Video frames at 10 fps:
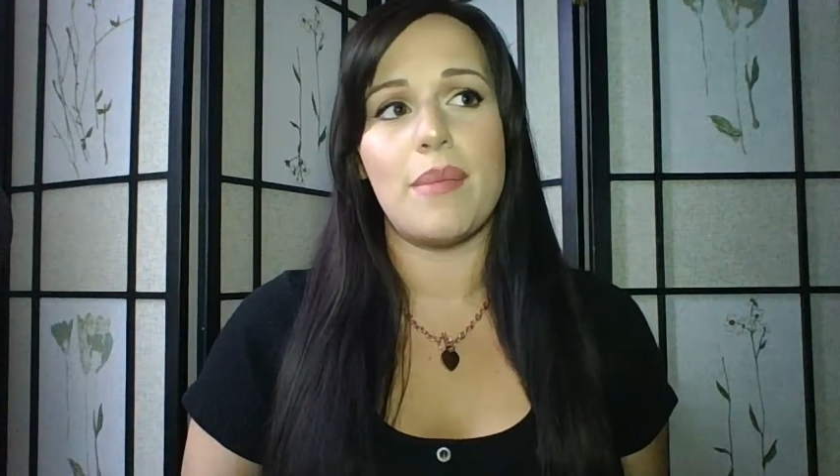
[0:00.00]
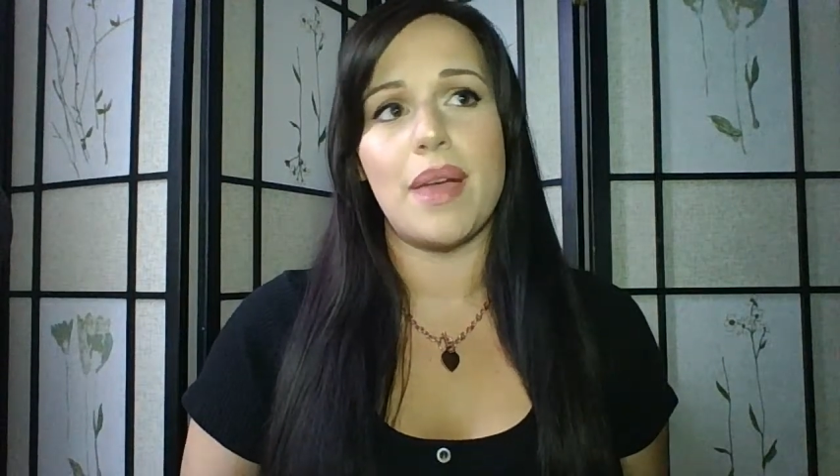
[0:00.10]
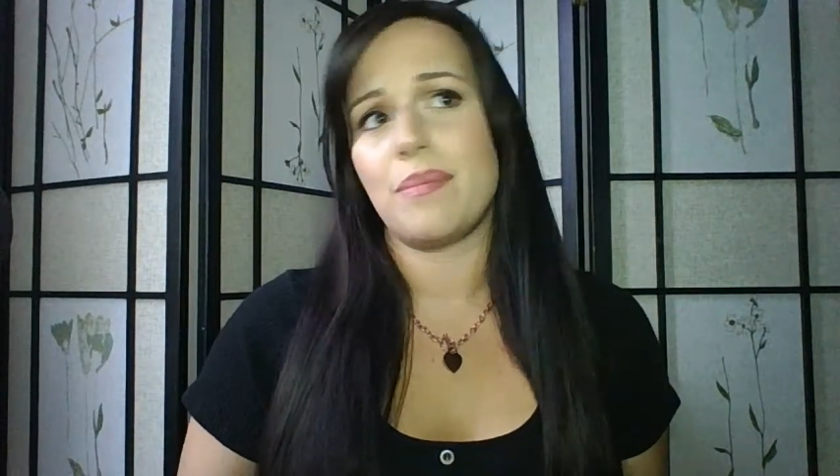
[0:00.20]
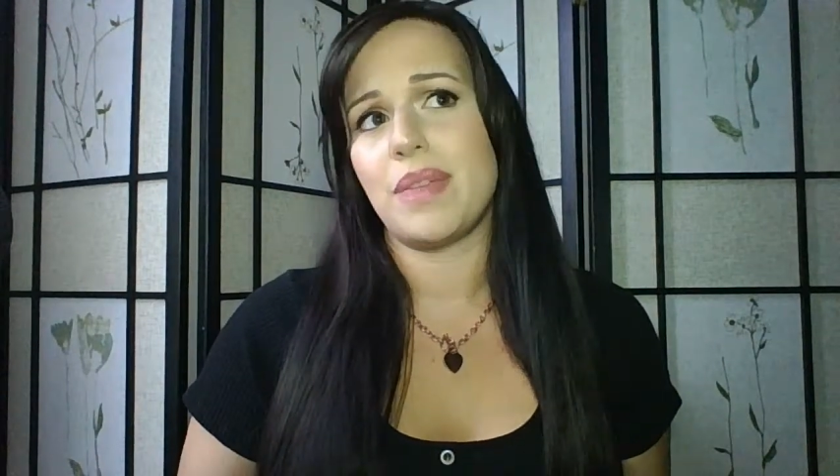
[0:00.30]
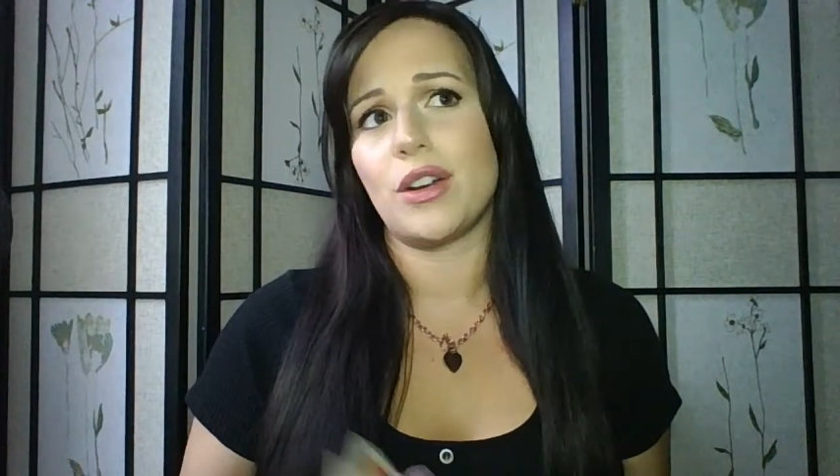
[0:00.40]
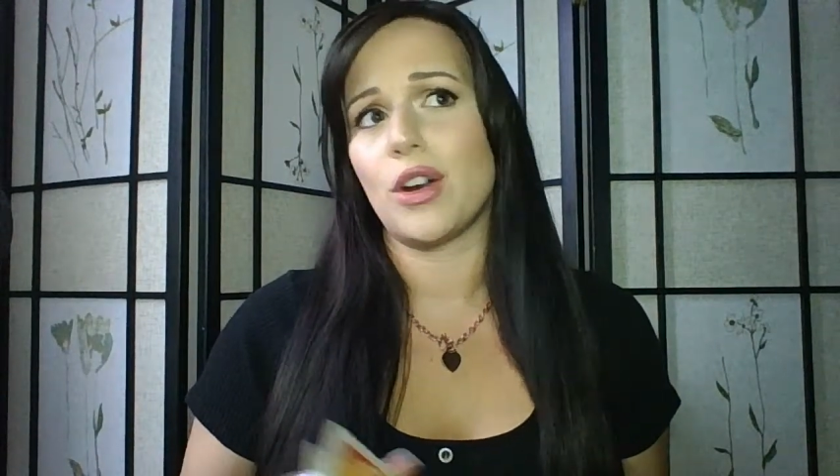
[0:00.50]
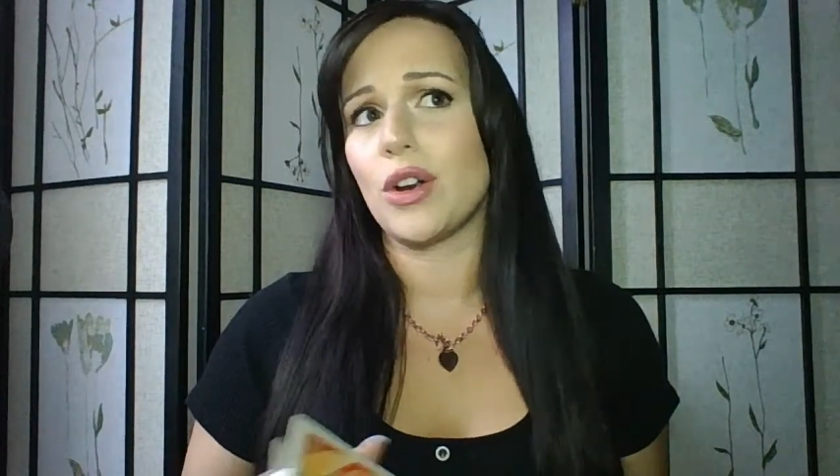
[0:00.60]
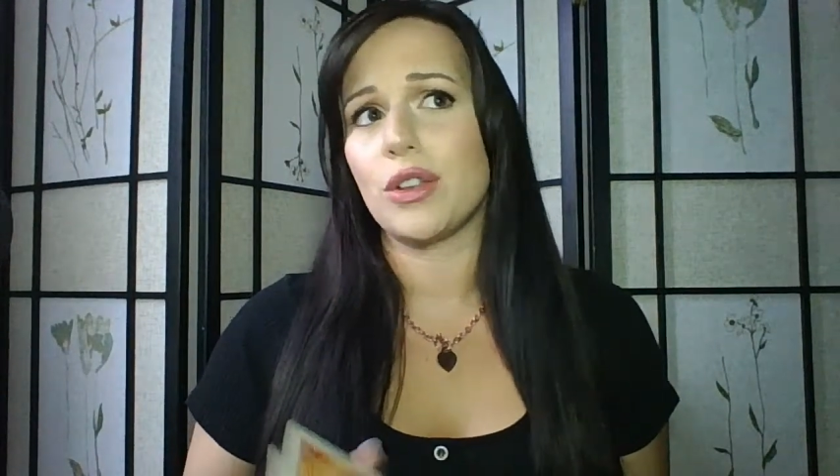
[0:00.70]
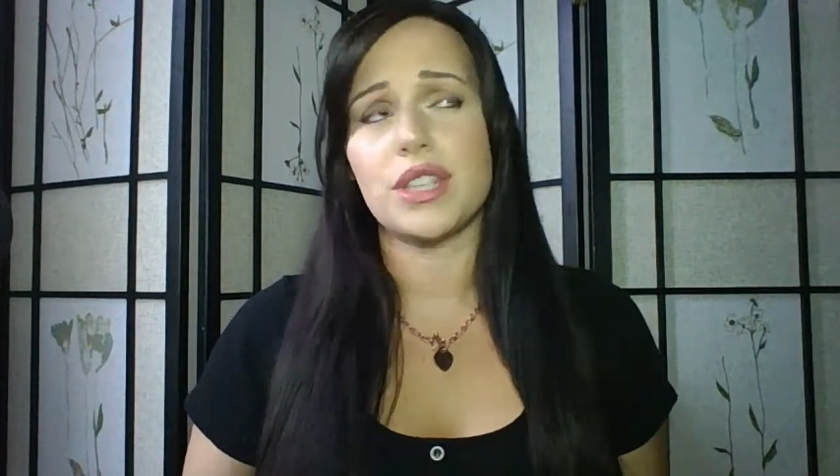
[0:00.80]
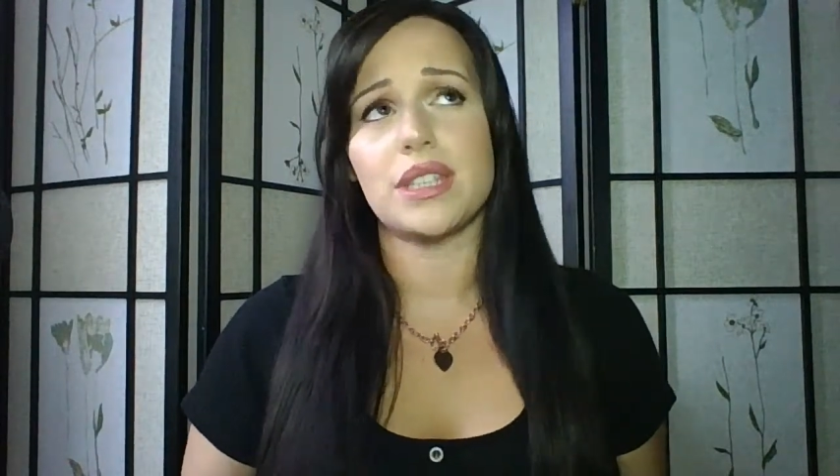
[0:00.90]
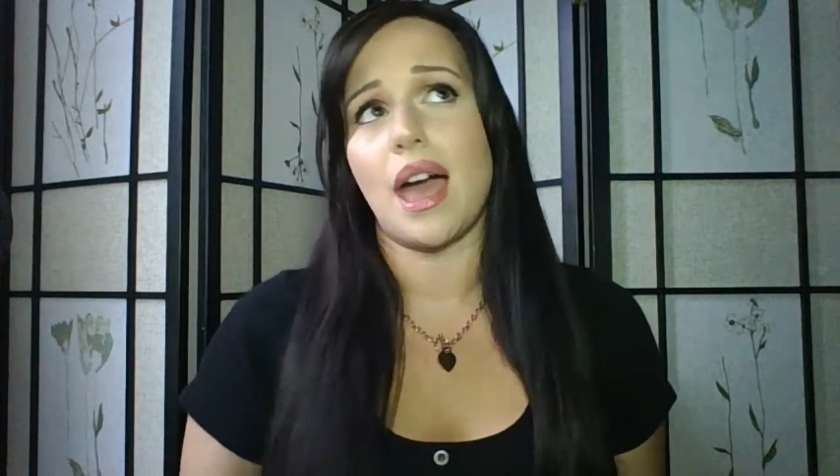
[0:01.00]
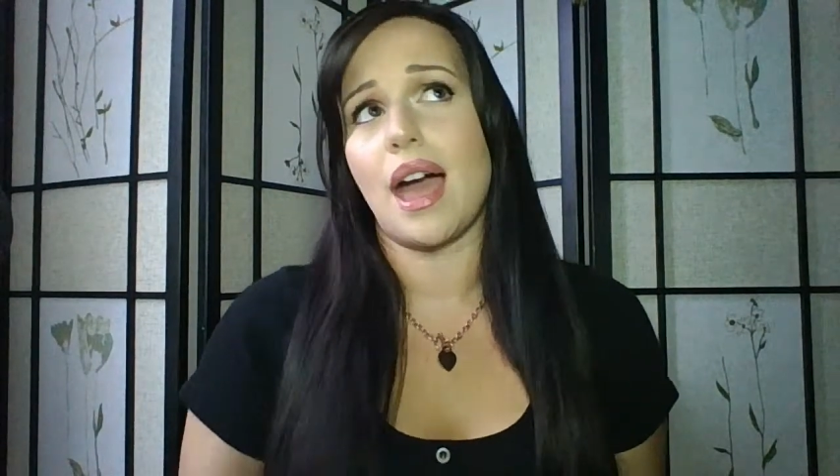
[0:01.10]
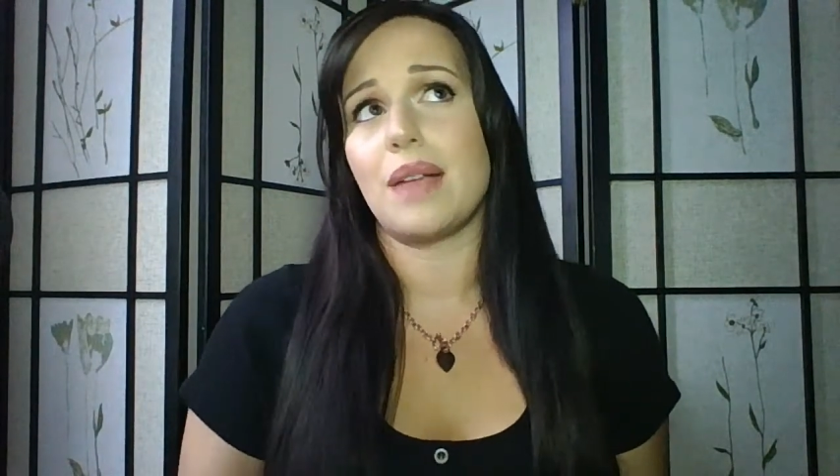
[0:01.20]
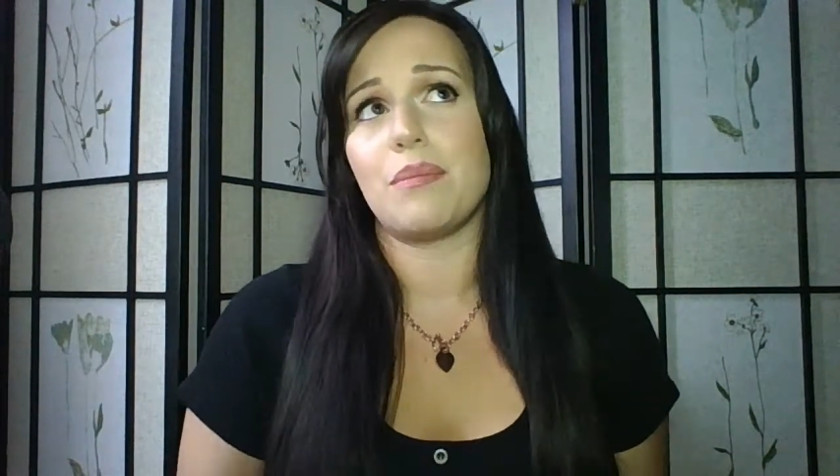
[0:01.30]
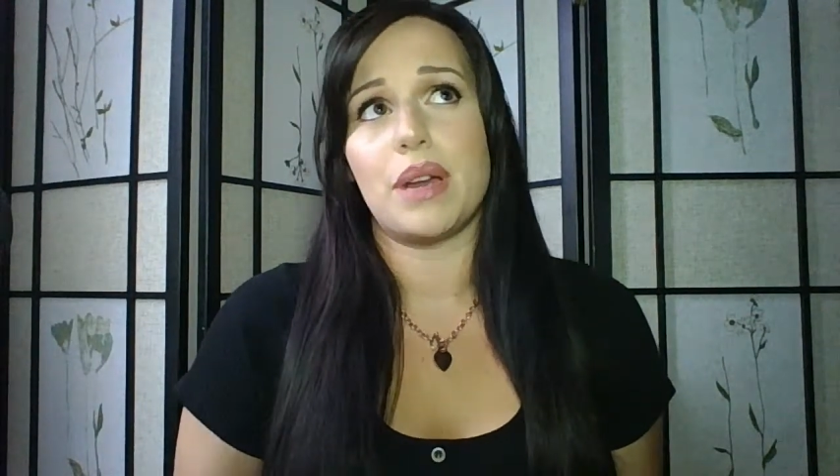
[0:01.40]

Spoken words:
might be an earth sign,